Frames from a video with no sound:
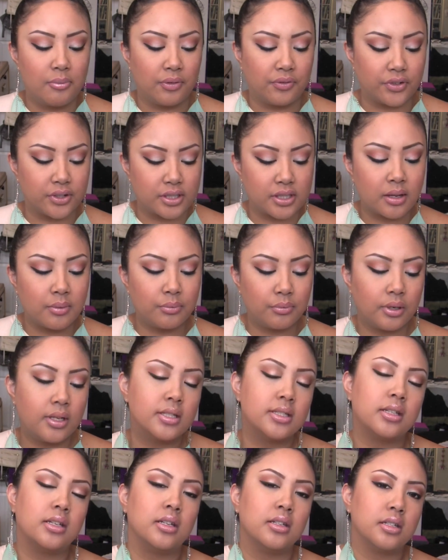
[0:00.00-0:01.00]
But for some
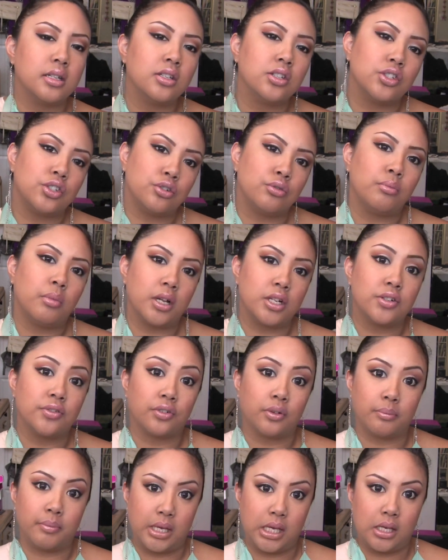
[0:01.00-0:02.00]
reason, it didn't do much
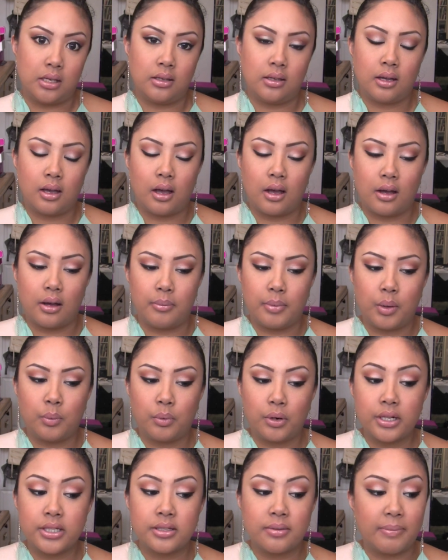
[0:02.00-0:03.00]
for me. Um, it
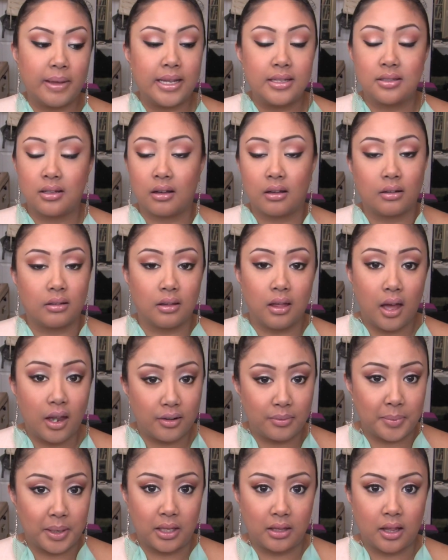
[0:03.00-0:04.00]
works amazing on a
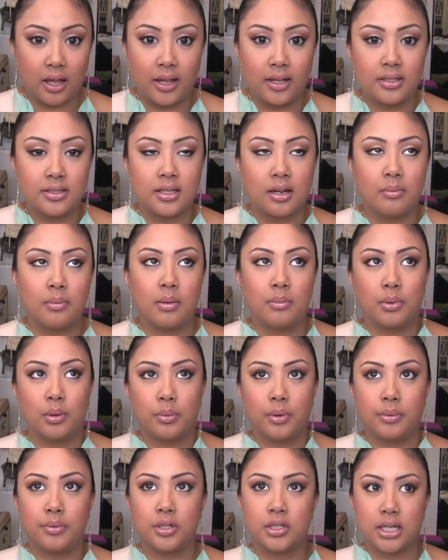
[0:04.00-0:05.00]
lot of my clients. I remember
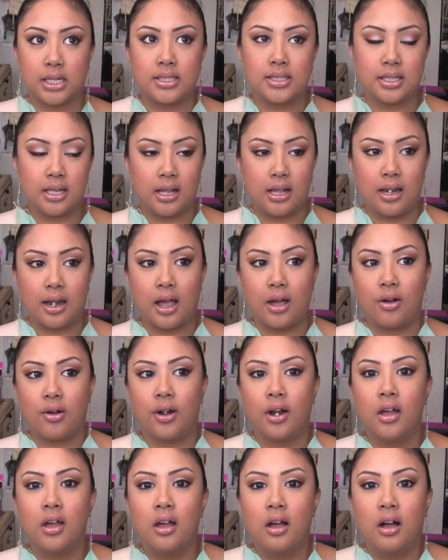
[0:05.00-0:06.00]
we were testing it
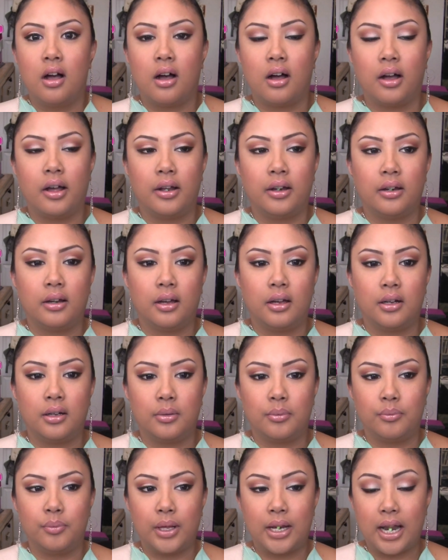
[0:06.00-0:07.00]
out on
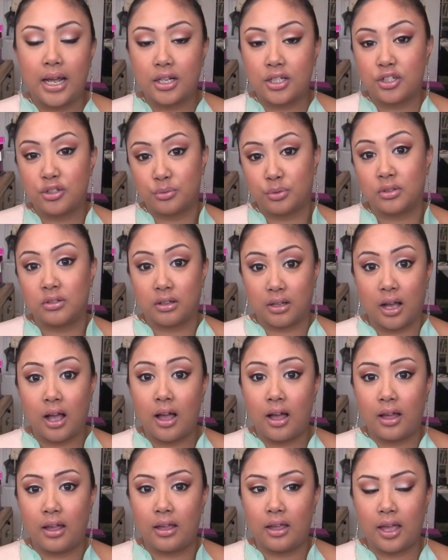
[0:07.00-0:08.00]
um, an actual
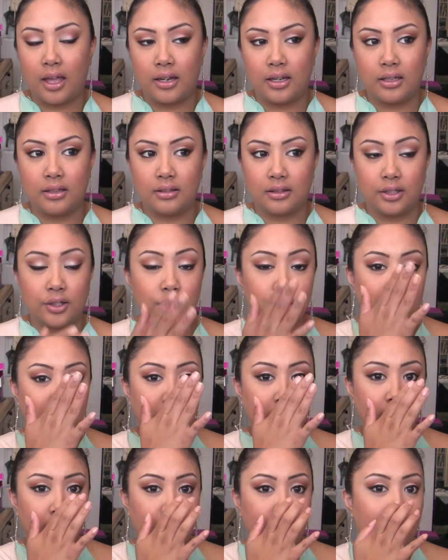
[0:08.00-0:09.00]
guy, and it
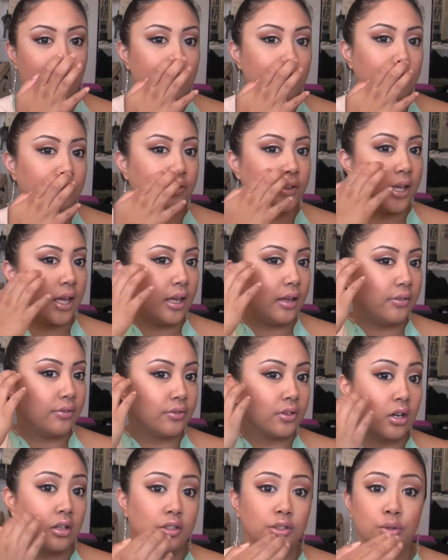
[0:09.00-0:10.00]
literally kind of
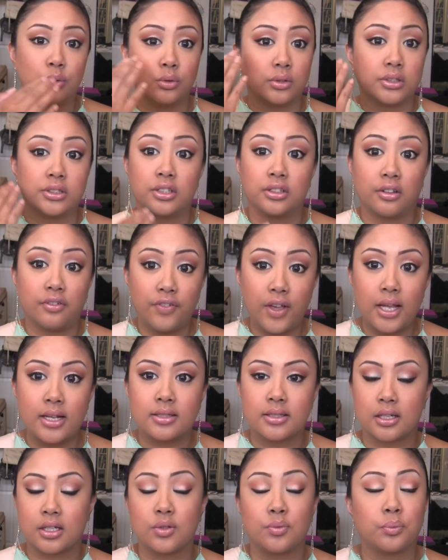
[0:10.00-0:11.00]
gave contours to the
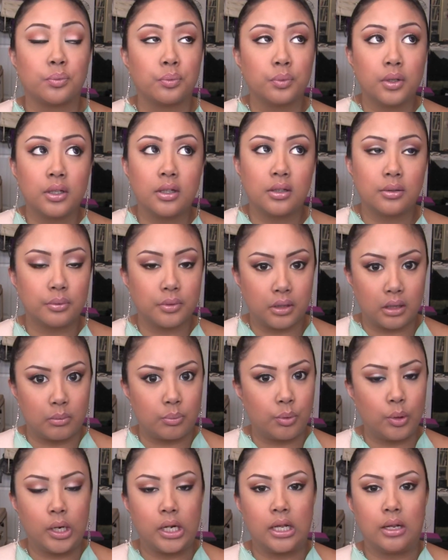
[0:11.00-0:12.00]
face. Like, it's really, really
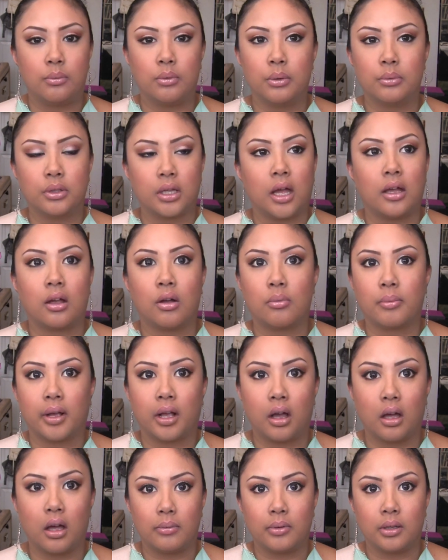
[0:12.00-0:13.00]
pretty. And we were like, oh my
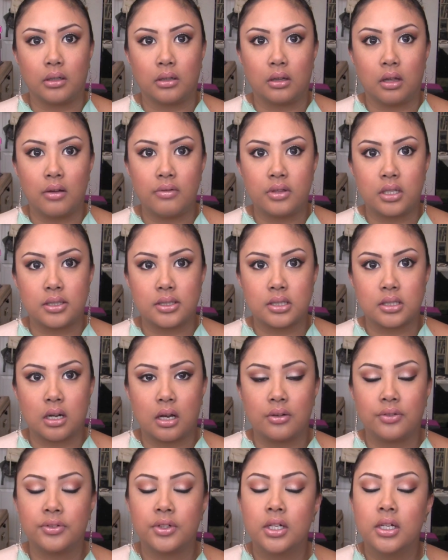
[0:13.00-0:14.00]
I'm going to love this
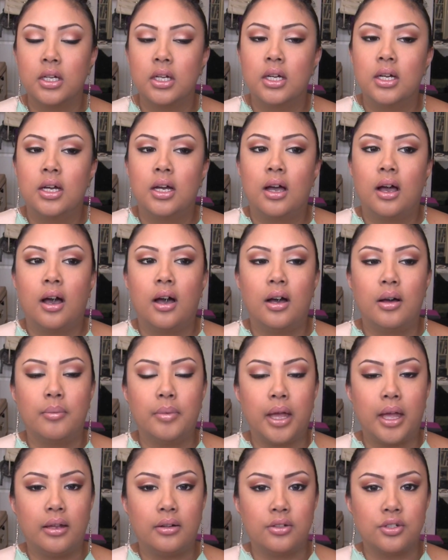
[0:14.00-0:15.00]
stuff.
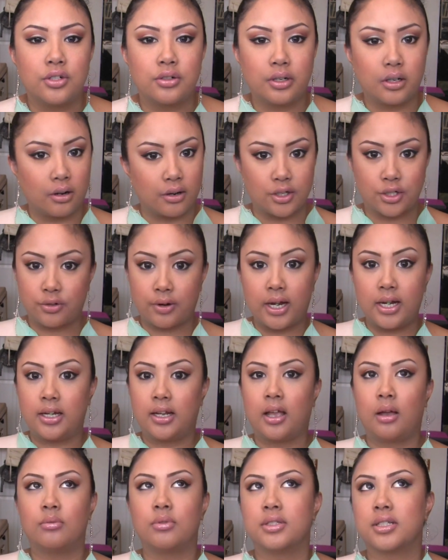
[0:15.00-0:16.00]
Um, and during our
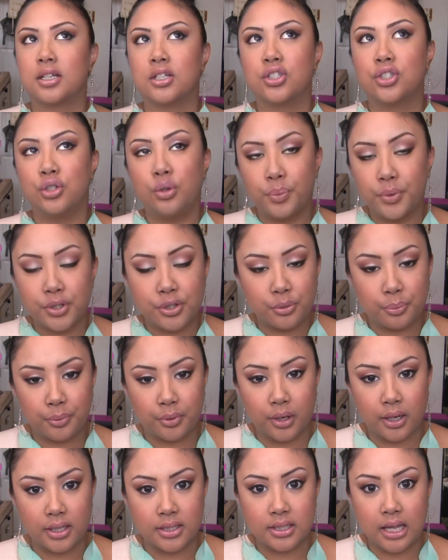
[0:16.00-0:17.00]
training, I was like super,
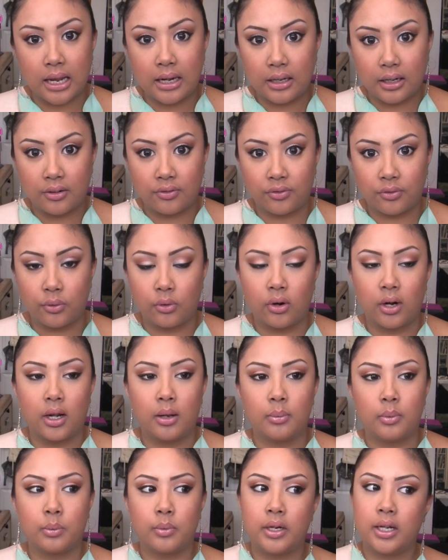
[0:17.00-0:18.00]
super excited for
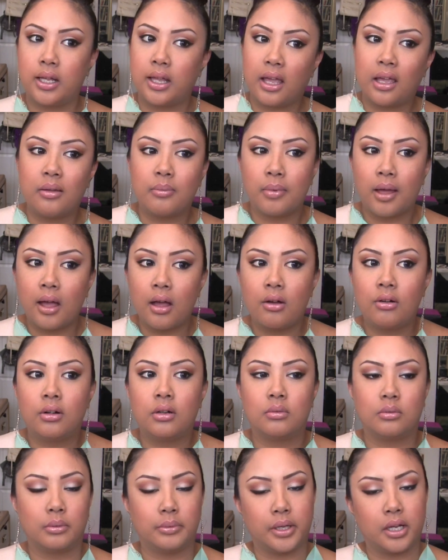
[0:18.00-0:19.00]
it. But when it came out
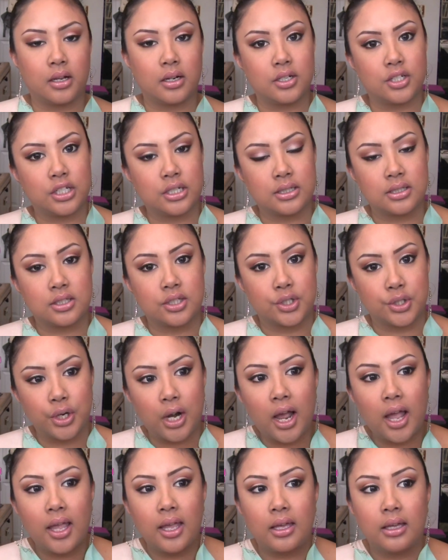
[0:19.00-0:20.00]
and when we got a chance to
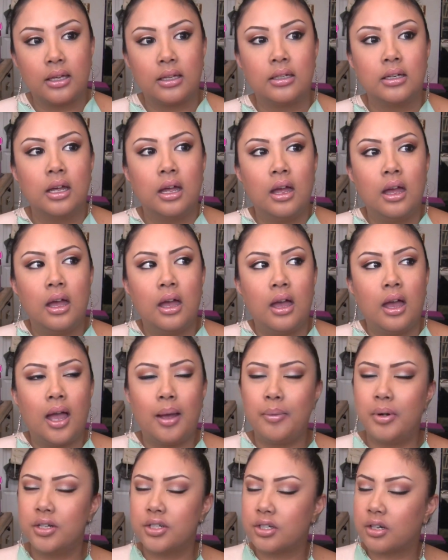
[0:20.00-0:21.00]
try it,
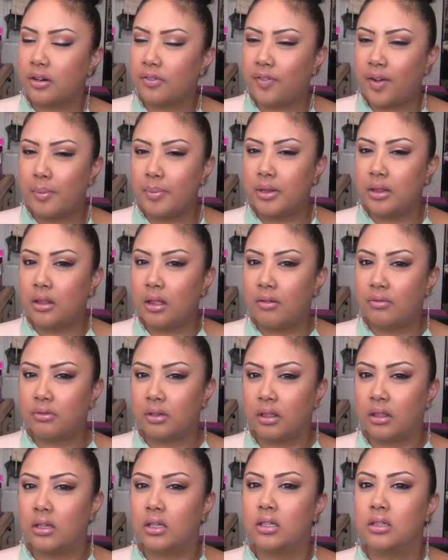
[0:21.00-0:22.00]
I'm not sure if I'm in love
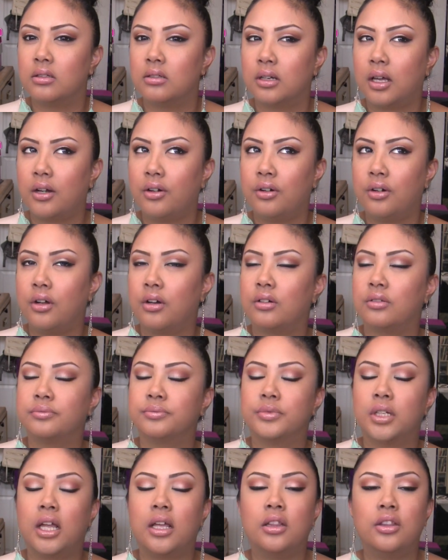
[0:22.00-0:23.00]
with it. I don't know.
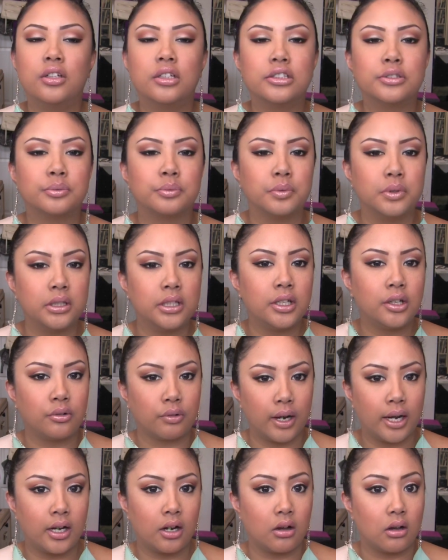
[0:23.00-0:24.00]
It looks really
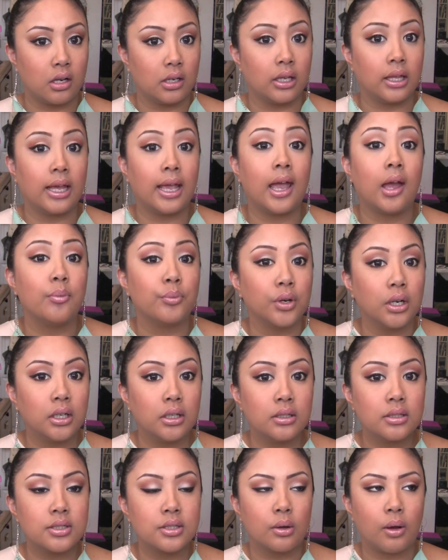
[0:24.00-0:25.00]
great on
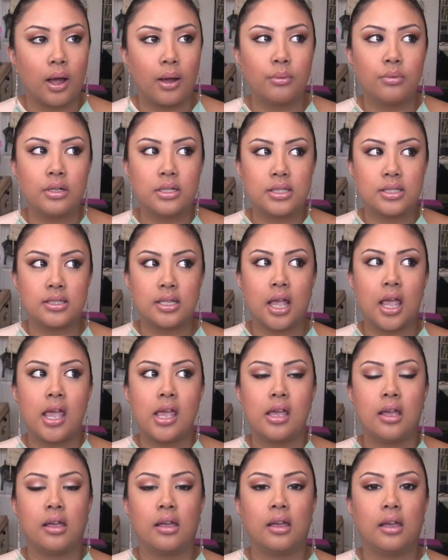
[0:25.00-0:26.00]
camera, so I would
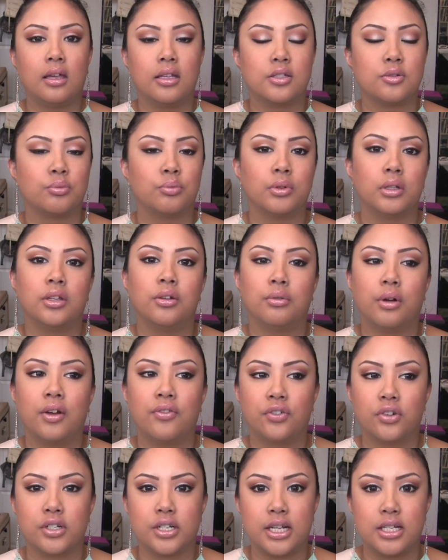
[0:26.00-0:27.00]
say it's really
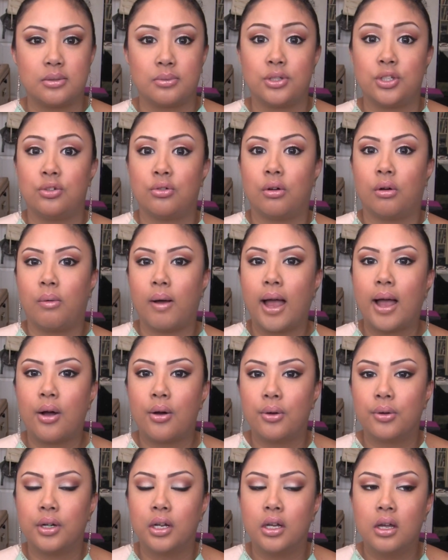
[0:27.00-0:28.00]
great for days when you go
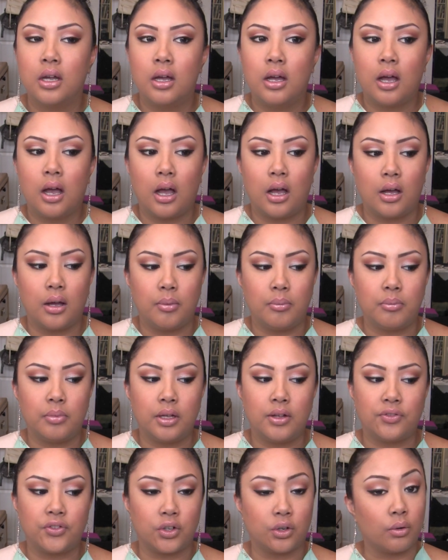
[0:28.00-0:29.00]
out. Um,
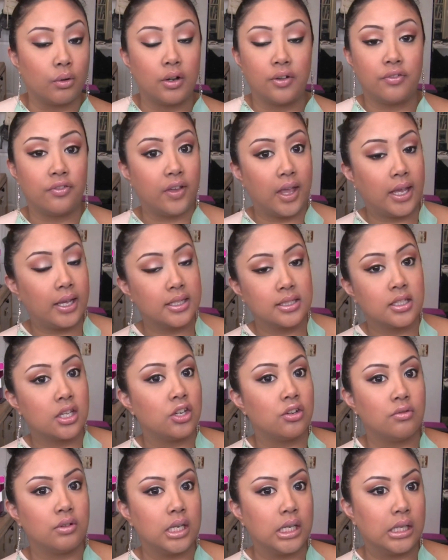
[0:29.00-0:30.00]
if you're going to Vegas
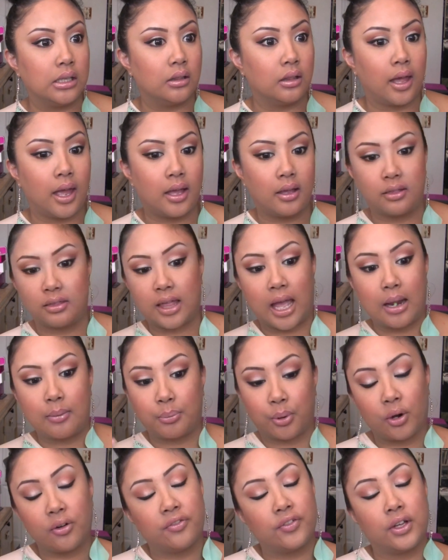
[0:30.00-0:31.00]
and you need like
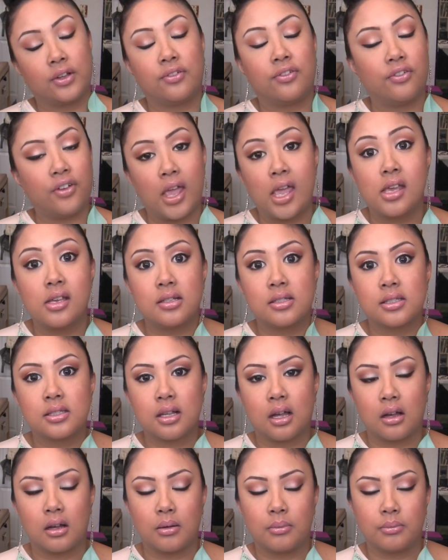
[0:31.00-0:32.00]
that perfect face,
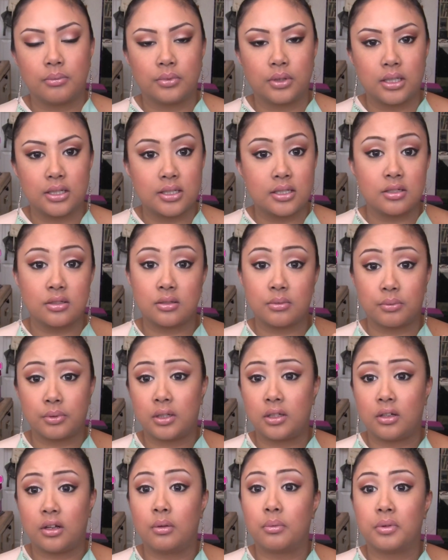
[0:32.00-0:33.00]
um, this is a
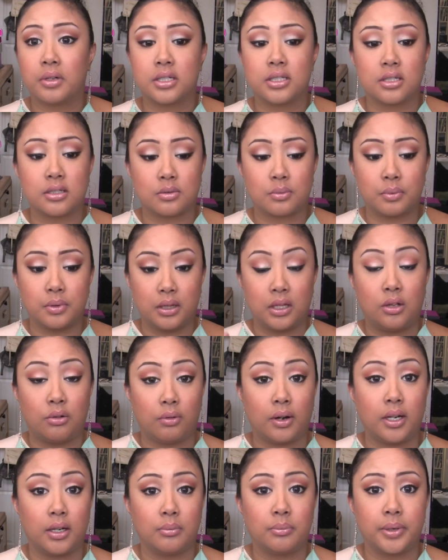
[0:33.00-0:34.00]
really good one because it's really
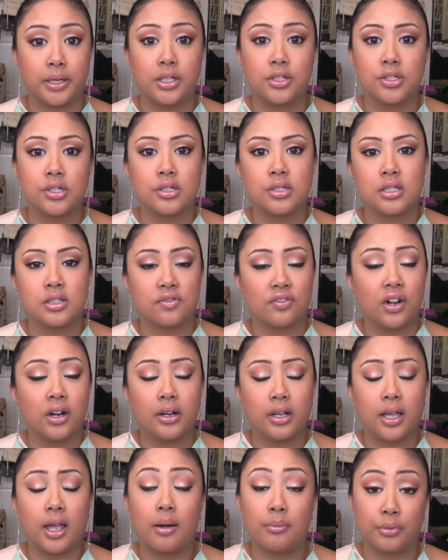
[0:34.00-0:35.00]
great in pictures. It's
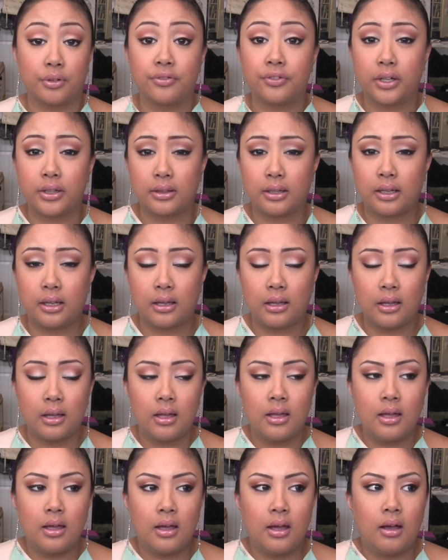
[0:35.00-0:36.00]
very camera friendly.
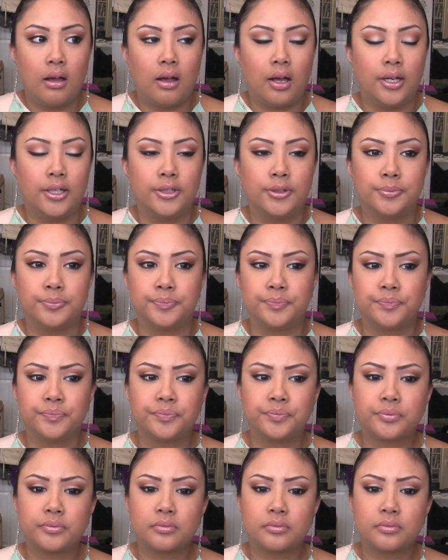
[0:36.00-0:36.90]
Um,